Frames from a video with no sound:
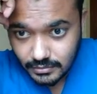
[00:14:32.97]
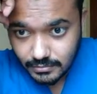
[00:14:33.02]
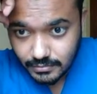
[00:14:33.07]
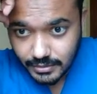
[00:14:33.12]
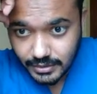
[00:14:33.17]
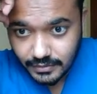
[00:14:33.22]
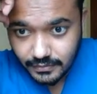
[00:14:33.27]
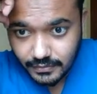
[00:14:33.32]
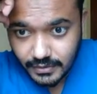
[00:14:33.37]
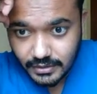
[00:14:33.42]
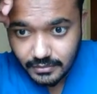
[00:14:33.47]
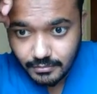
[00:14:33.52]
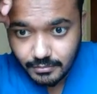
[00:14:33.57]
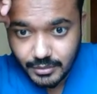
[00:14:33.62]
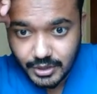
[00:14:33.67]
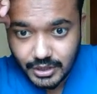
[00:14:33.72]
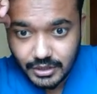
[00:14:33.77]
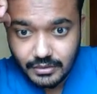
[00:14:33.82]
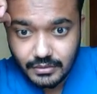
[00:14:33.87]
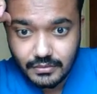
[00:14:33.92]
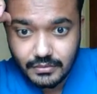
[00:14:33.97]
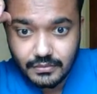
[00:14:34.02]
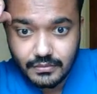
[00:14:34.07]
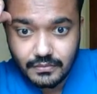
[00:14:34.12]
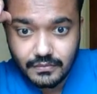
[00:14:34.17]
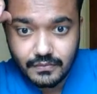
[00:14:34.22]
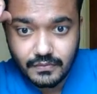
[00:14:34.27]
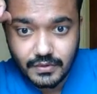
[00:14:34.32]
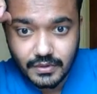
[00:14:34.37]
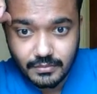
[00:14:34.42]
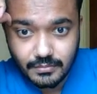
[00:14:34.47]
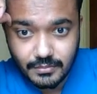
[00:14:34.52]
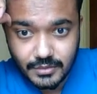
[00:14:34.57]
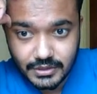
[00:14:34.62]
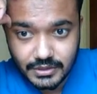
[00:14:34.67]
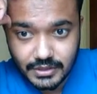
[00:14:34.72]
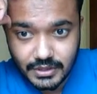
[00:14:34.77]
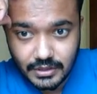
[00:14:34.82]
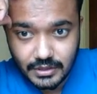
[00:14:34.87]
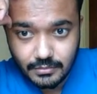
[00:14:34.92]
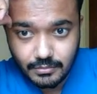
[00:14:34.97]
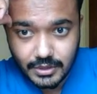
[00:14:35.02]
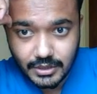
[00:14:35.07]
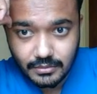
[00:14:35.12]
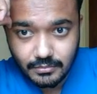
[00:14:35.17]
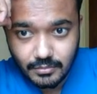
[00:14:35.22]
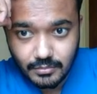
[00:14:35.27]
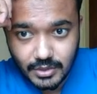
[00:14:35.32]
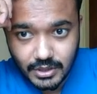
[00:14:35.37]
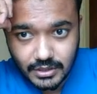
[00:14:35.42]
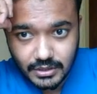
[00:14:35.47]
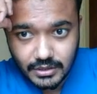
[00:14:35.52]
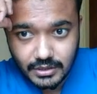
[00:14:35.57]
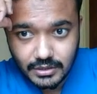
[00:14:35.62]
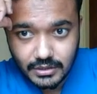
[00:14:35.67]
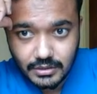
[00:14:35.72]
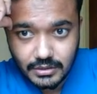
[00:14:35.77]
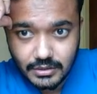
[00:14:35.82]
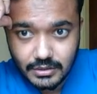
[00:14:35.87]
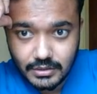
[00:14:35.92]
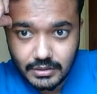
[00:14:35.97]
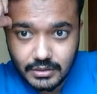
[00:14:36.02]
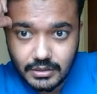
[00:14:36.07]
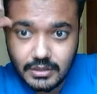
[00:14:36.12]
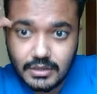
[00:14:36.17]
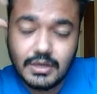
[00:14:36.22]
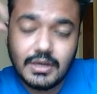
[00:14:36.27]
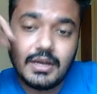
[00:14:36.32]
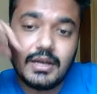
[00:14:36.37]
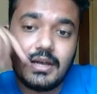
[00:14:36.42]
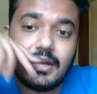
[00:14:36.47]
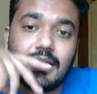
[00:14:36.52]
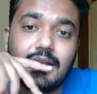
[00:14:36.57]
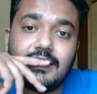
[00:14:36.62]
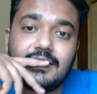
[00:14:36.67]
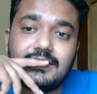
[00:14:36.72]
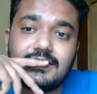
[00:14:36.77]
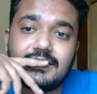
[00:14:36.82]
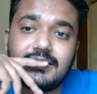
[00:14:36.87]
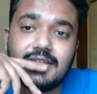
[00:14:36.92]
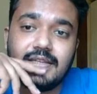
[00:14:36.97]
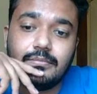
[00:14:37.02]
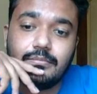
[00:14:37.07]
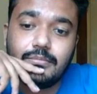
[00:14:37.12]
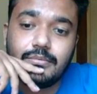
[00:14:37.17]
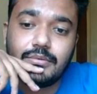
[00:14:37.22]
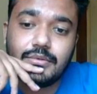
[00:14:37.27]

prevent me from escaping, but I'll escape.